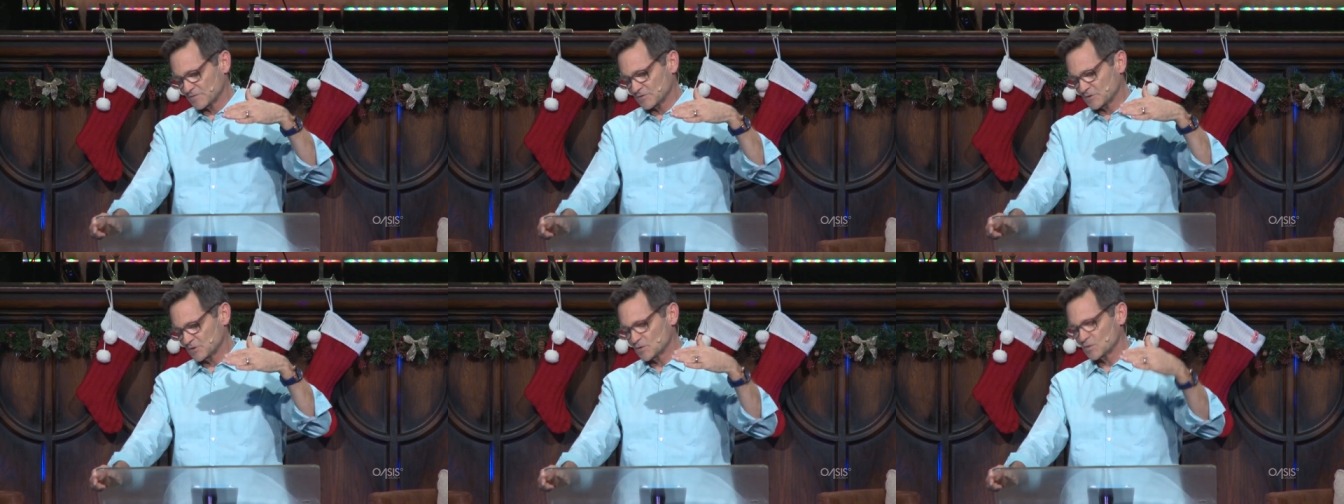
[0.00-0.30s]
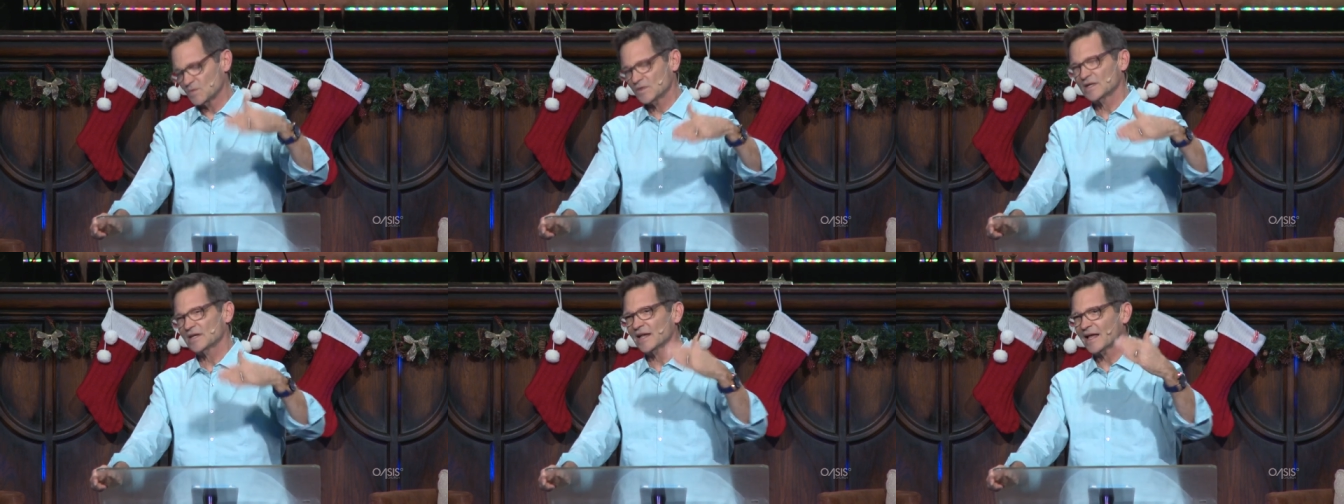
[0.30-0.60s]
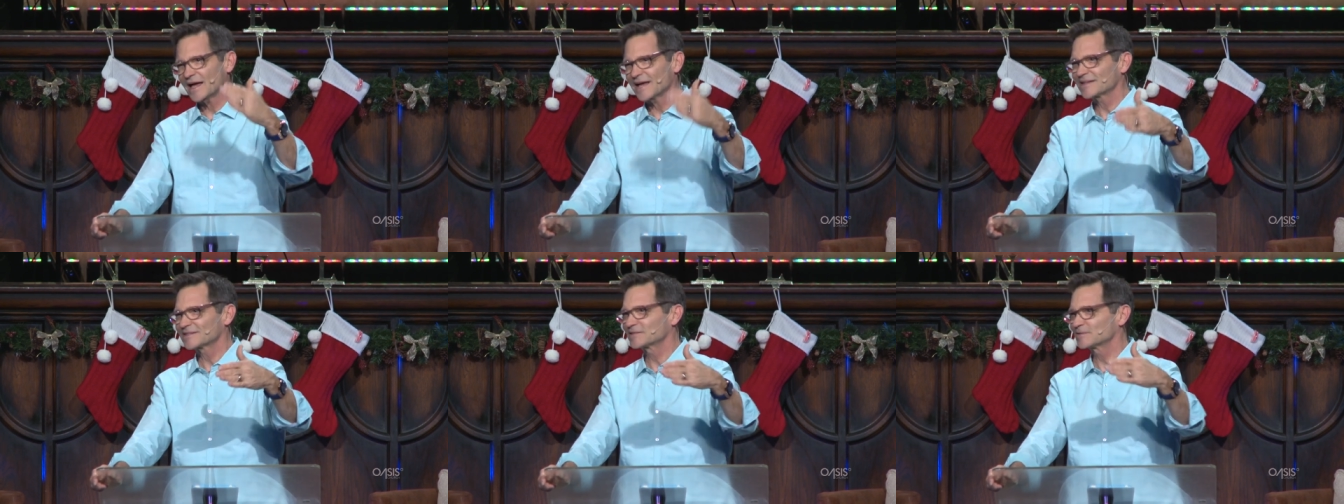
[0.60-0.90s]
you would
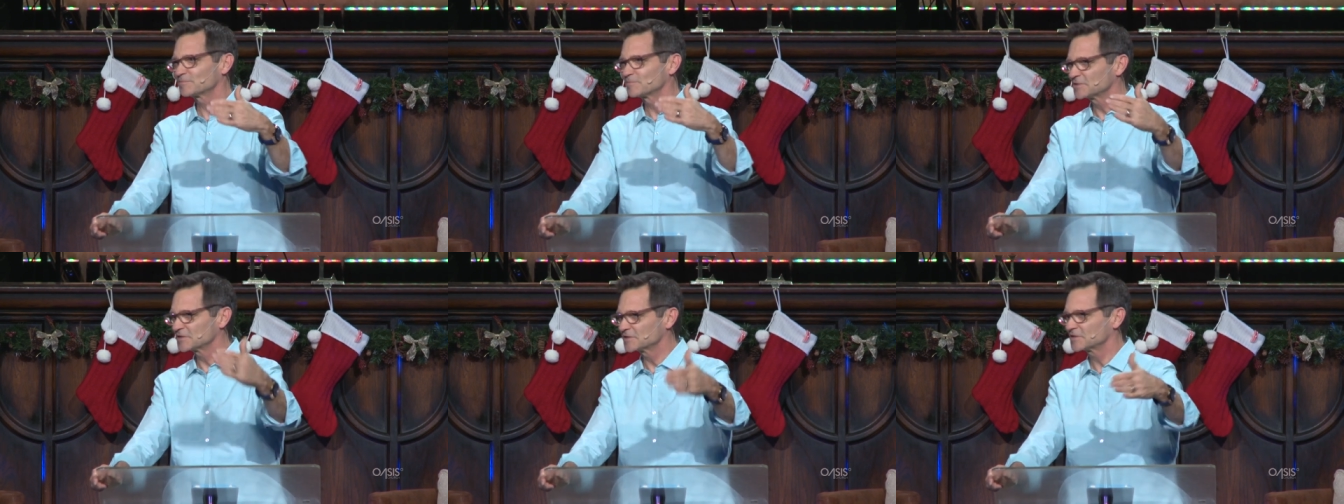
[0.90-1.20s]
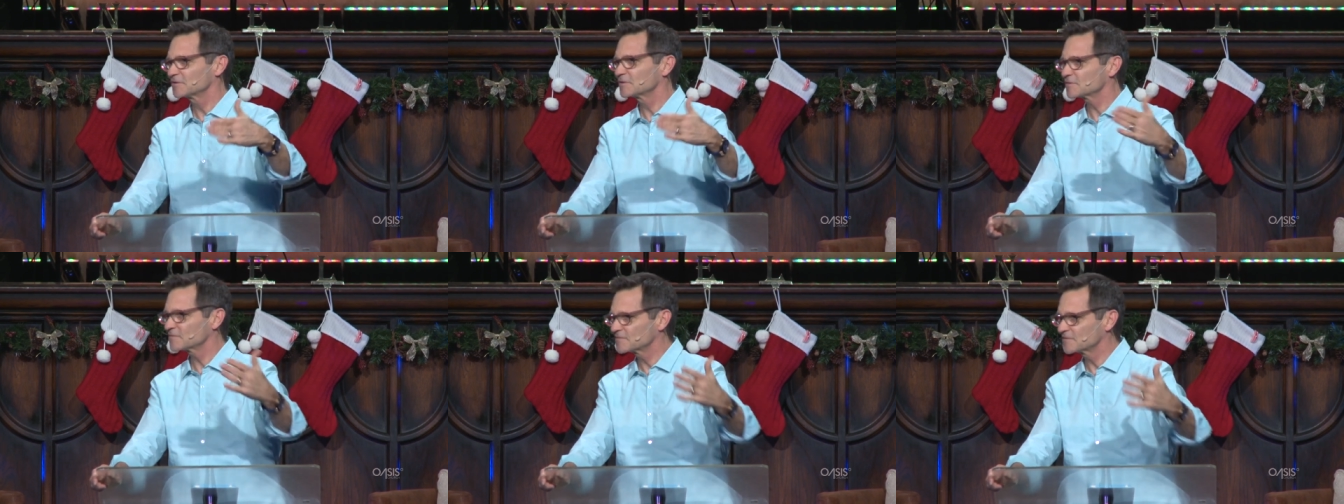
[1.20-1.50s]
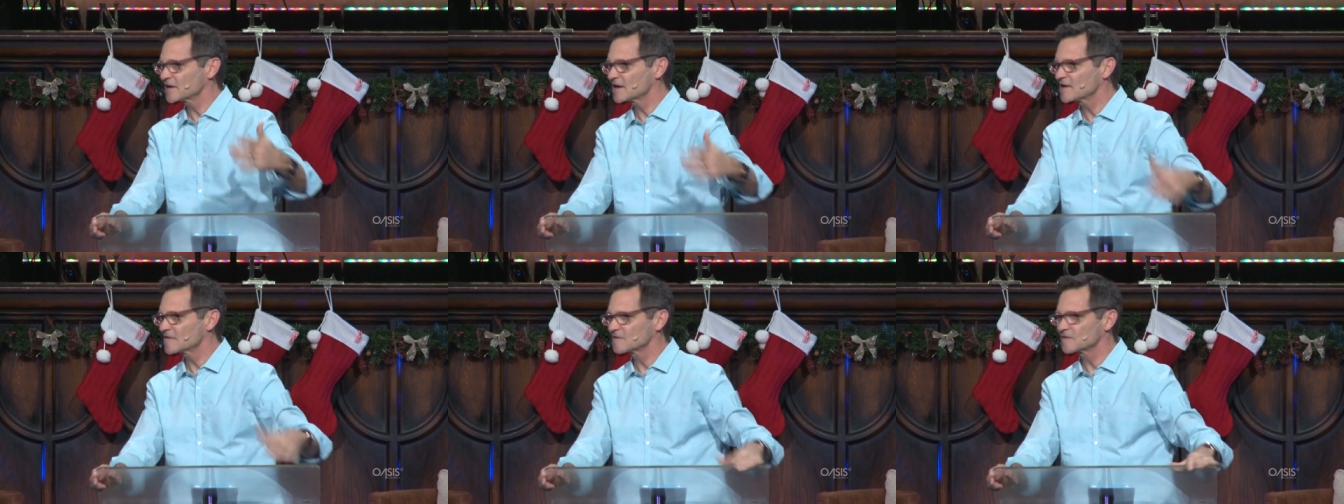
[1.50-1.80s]
like to put your
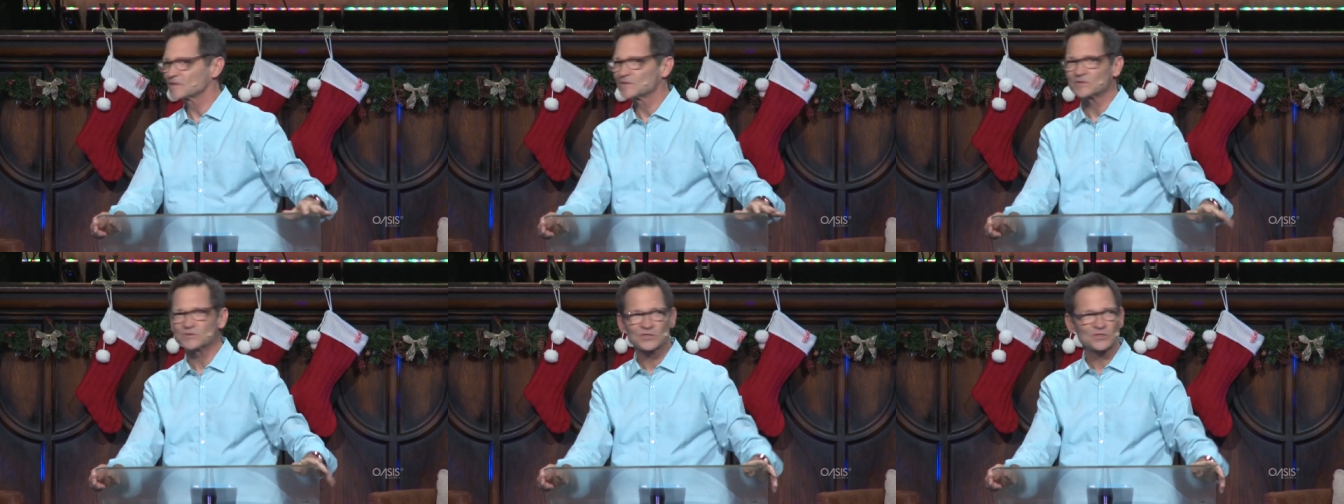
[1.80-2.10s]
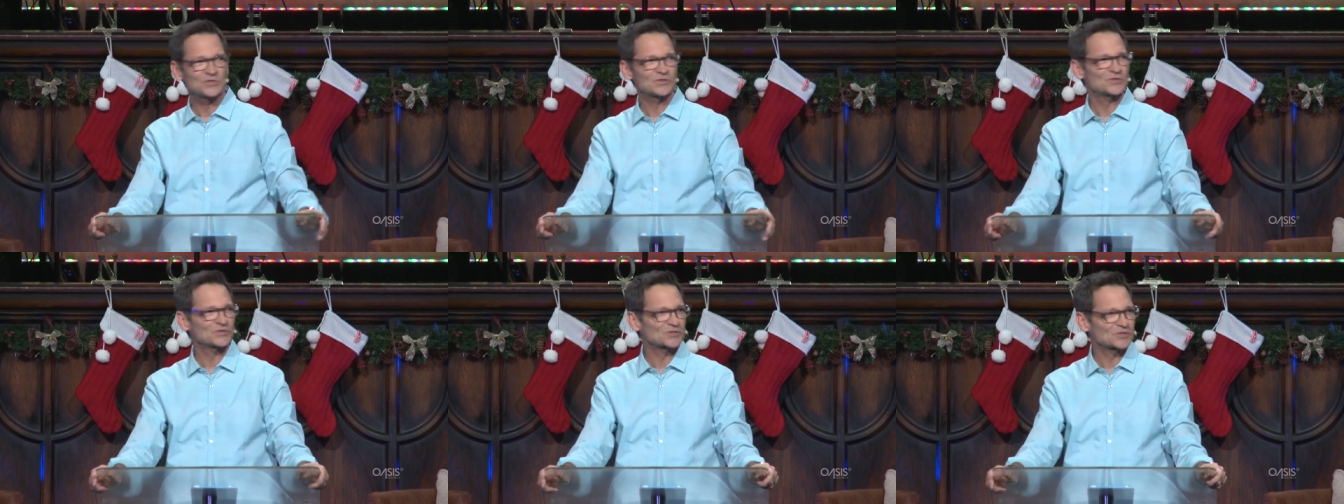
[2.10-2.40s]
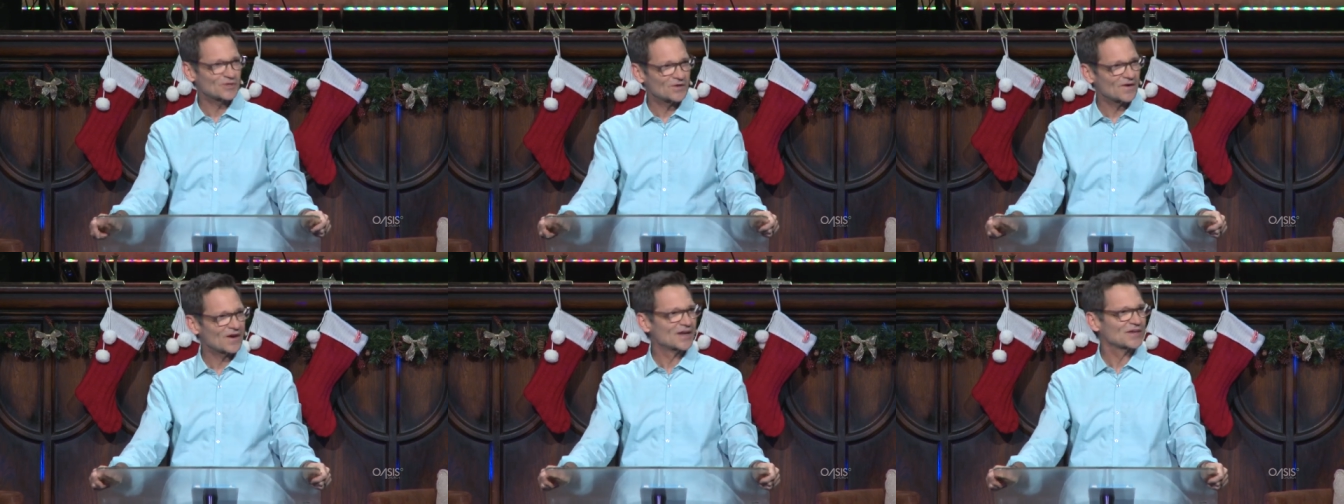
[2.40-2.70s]
faith in Jesus
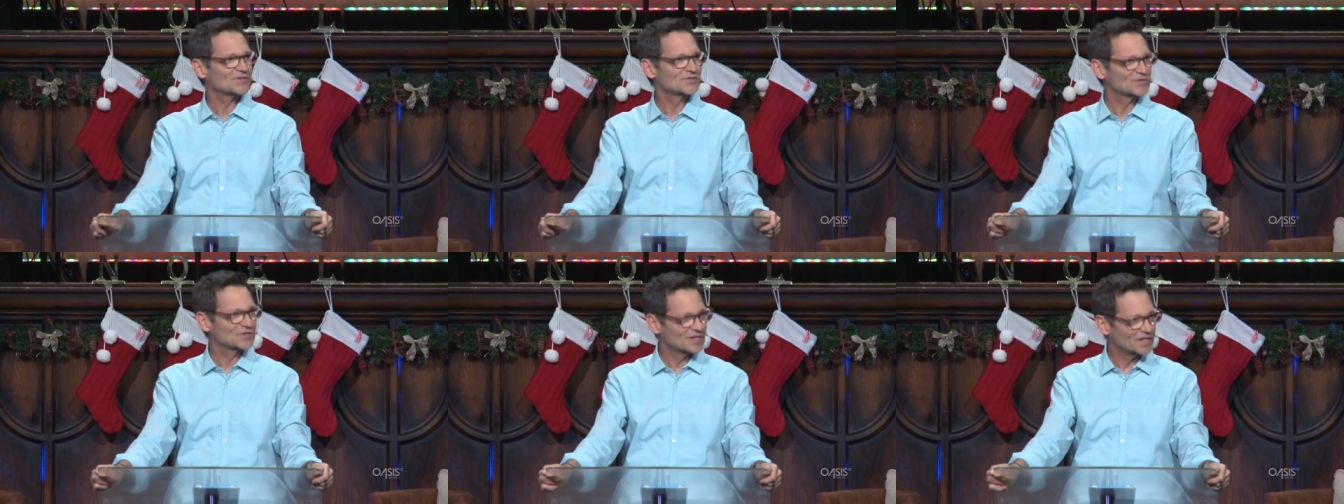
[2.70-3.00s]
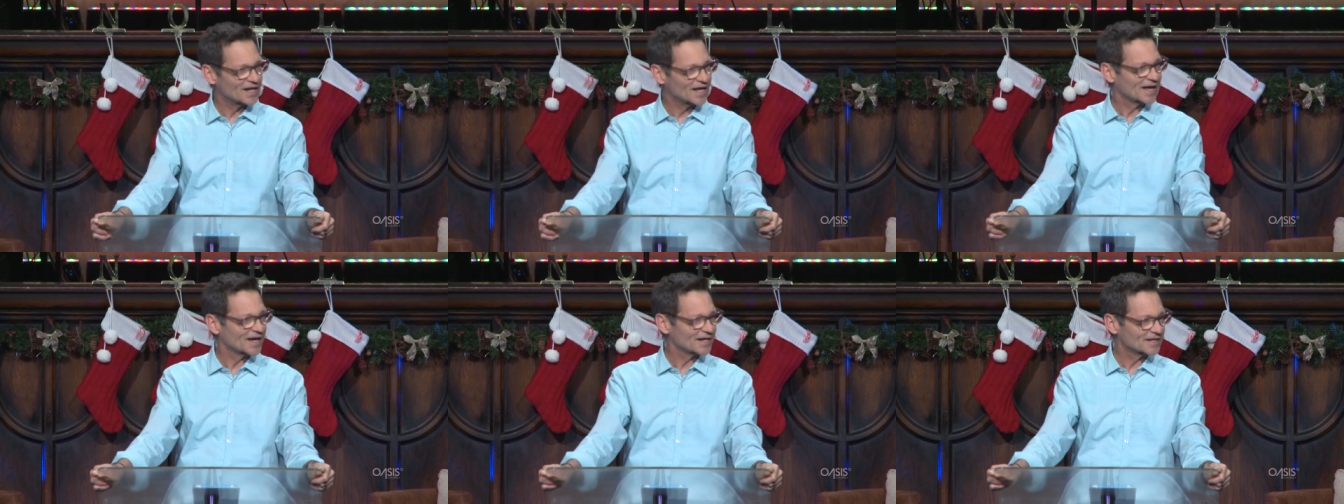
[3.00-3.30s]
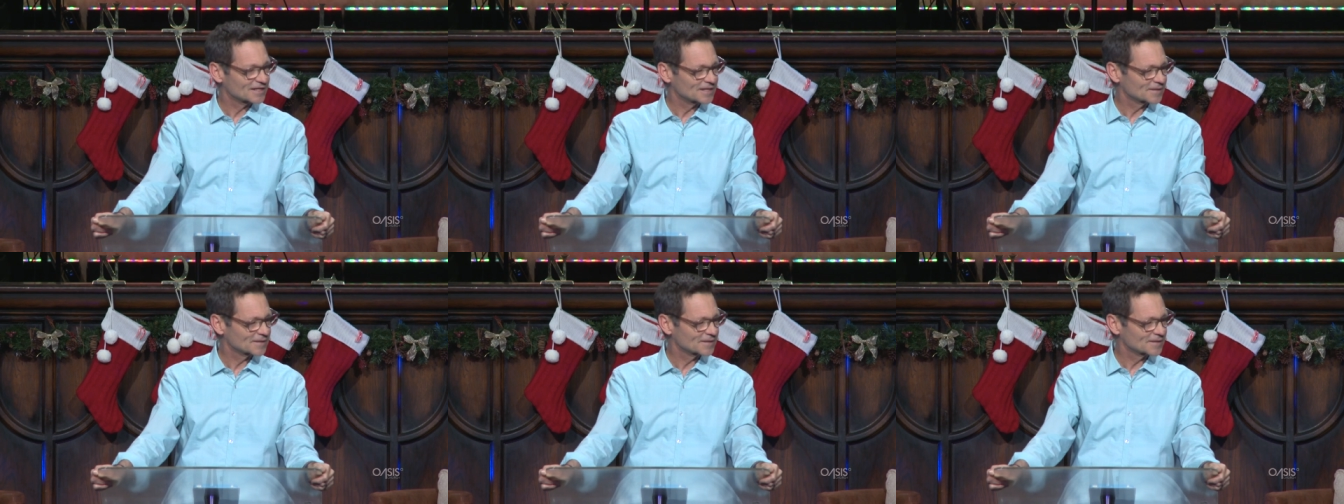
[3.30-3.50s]
Christ tonight.